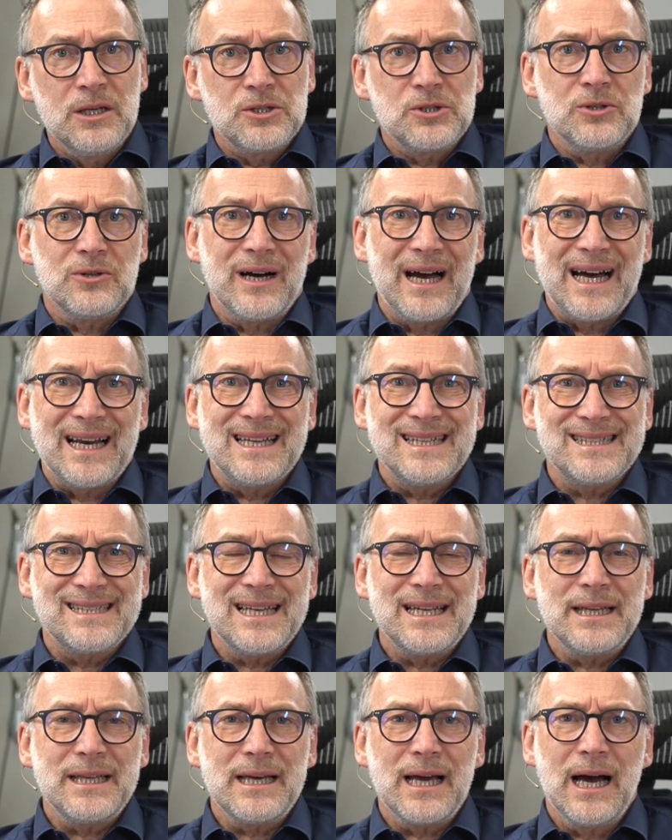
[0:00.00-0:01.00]
So,
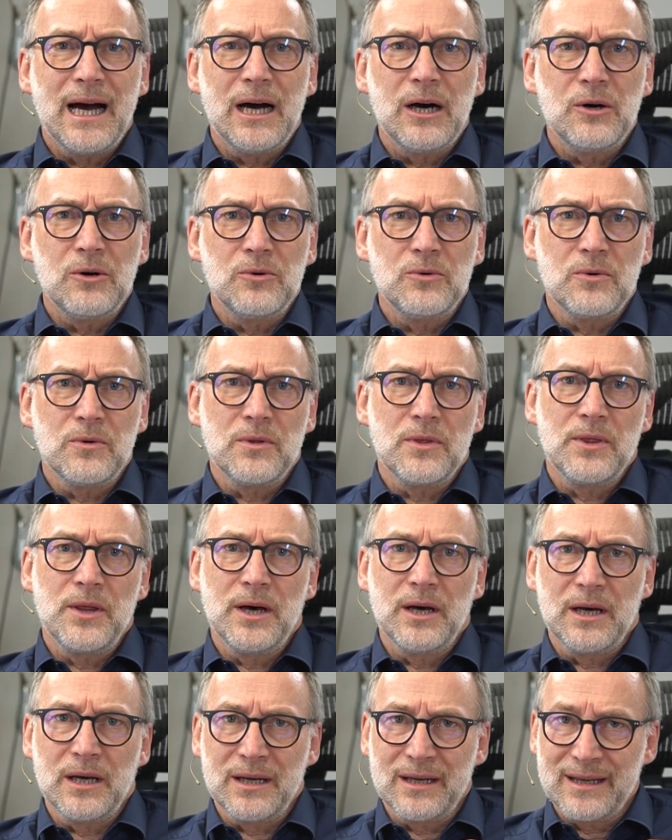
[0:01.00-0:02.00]
understanding how
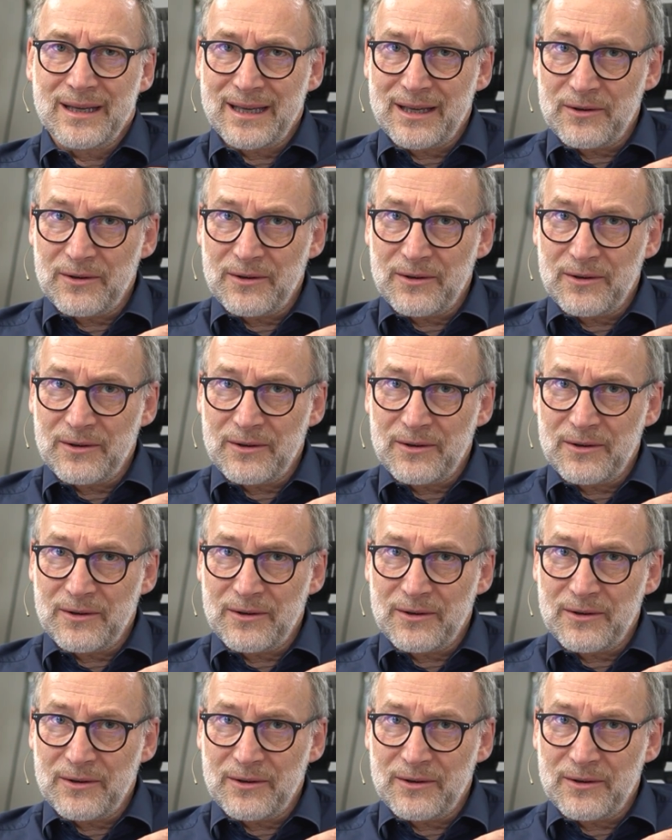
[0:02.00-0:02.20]
the